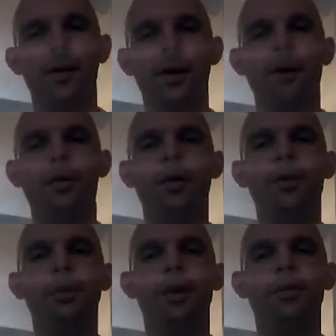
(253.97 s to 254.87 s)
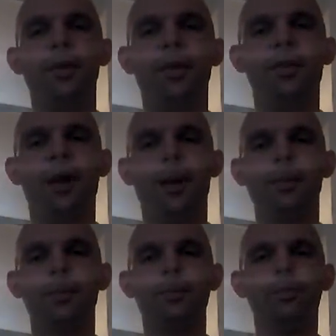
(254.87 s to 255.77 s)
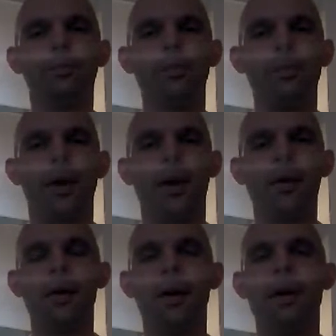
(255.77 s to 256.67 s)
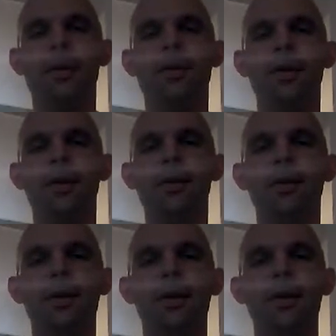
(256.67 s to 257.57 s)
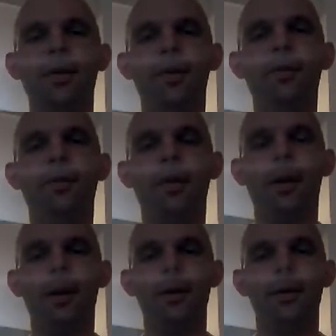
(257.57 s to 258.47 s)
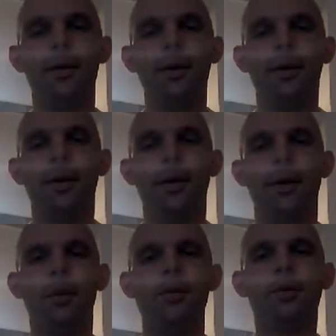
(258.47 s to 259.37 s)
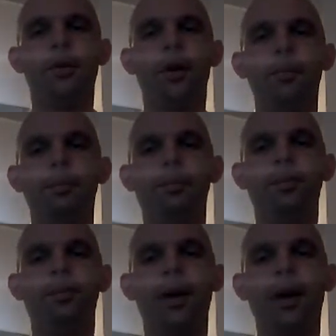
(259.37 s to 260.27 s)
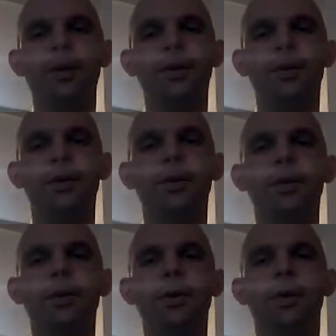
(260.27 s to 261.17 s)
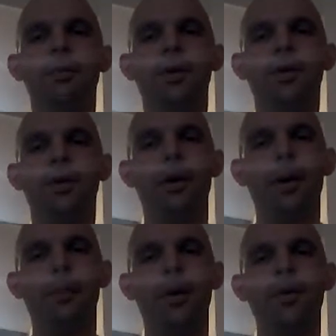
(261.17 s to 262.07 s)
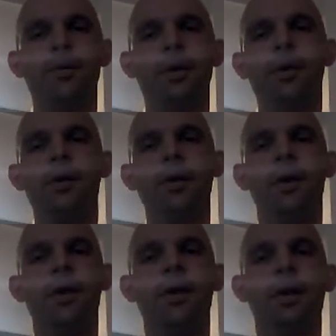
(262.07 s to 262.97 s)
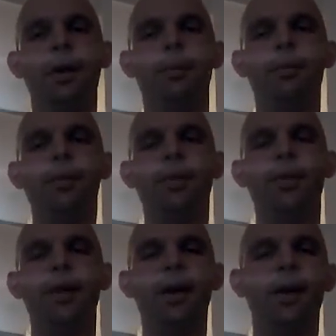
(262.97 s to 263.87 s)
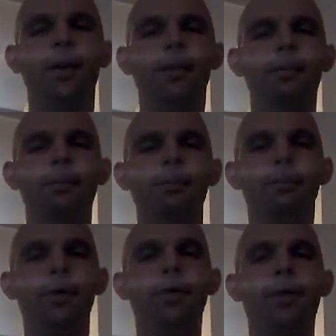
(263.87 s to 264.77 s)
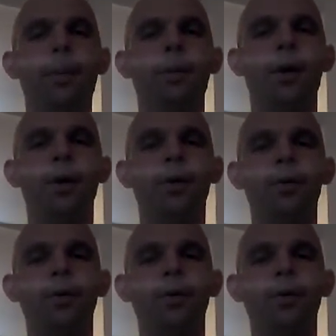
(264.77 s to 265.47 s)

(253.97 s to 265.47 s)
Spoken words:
And I'll do an exposed view in a second. And you're going to let it clear this card. Push this card flush with your pointer finger. Come over with the nude top card,